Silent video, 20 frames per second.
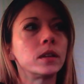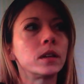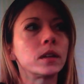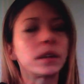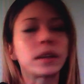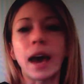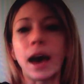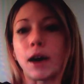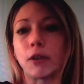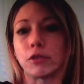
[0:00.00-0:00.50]

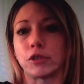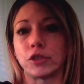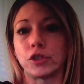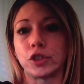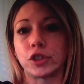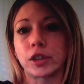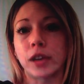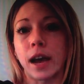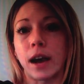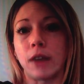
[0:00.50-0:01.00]
couch,
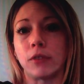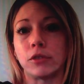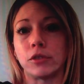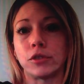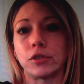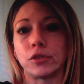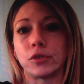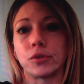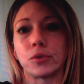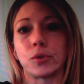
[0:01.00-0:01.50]
your
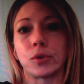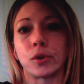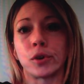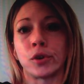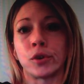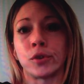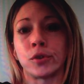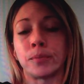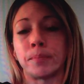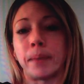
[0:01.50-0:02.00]
couch
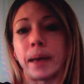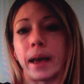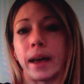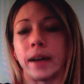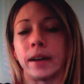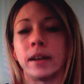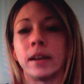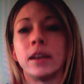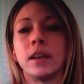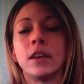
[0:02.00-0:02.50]
or
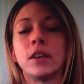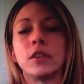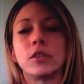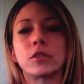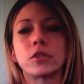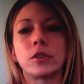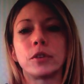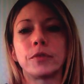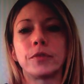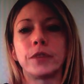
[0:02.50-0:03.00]
bed.
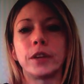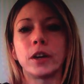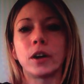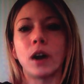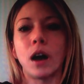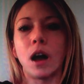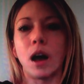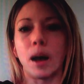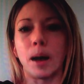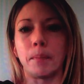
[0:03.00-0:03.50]
So your feet
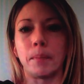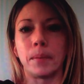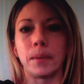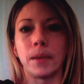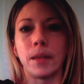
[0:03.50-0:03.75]
are up.